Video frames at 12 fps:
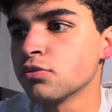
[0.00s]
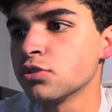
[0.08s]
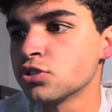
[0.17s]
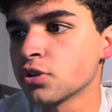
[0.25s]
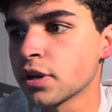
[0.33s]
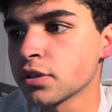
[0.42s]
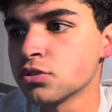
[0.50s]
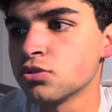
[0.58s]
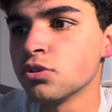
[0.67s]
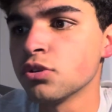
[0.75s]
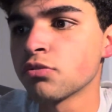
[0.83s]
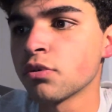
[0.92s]
strengths and 2
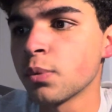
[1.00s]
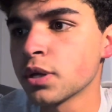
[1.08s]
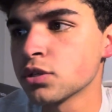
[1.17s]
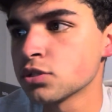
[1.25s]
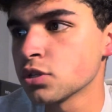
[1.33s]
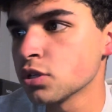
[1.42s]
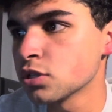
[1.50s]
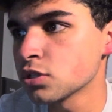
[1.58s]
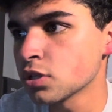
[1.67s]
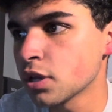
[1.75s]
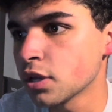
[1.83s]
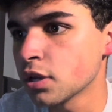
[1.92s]
to 3 weaknesses,
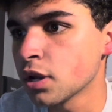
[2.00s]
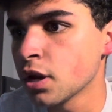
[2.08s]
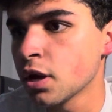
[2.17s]
and